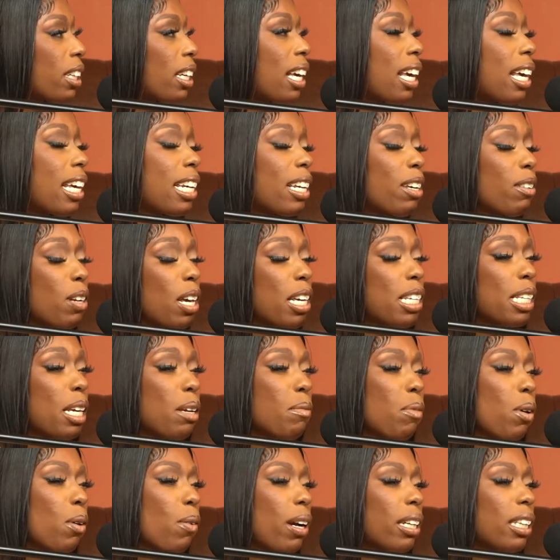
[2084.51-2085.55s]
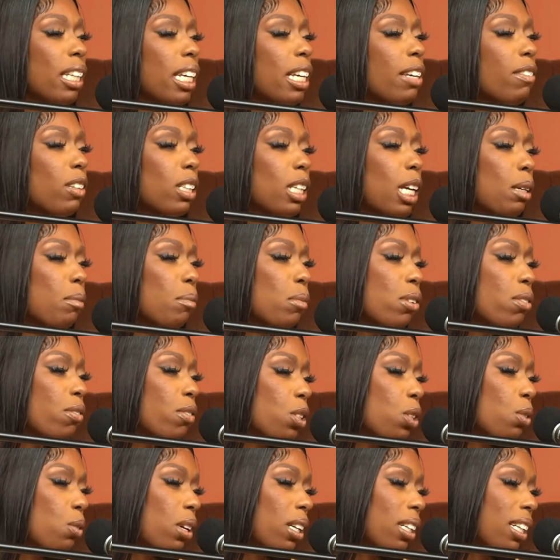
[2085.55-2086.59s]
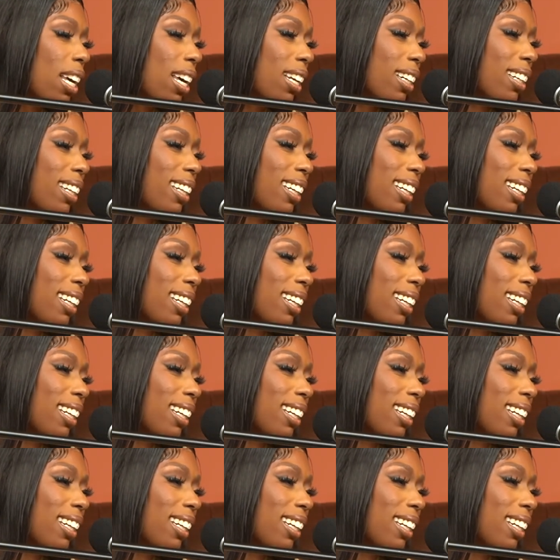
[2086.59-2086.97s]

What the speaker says: And when I say proactive, even like moving to Atlanta,